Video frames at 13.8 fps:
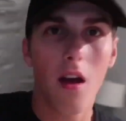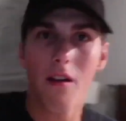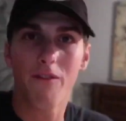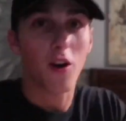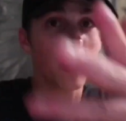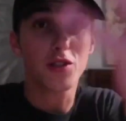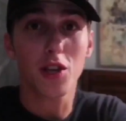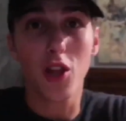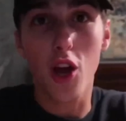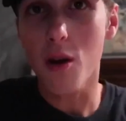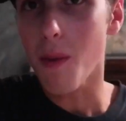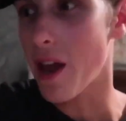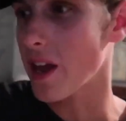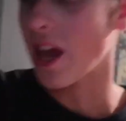False
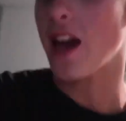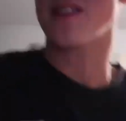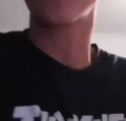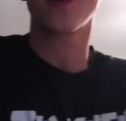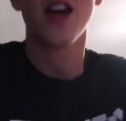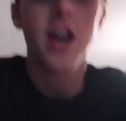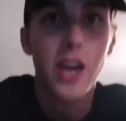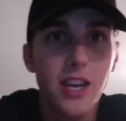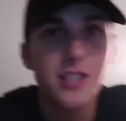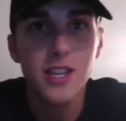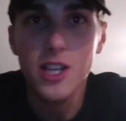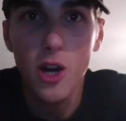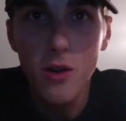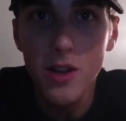alarm, I guess. He's
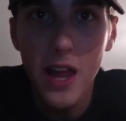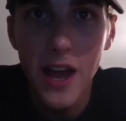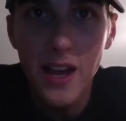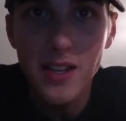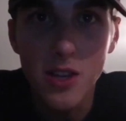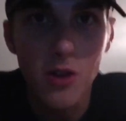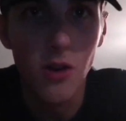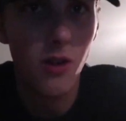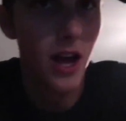a total asshole.